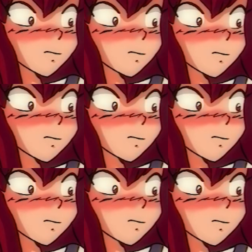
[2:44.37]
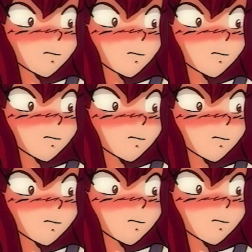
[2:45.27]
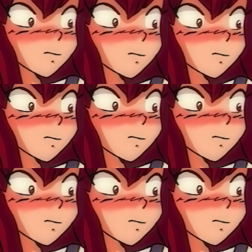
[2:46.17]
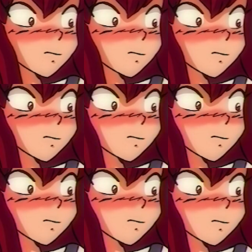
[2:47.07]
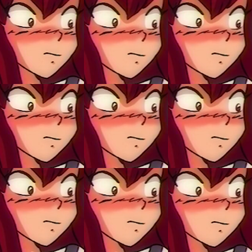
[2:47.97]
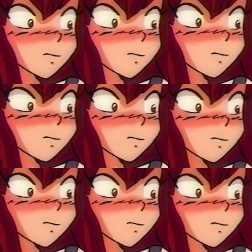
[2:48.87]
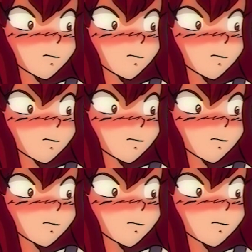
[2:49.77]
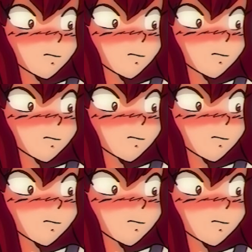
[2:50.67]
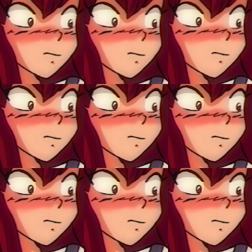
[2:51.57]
[no speech]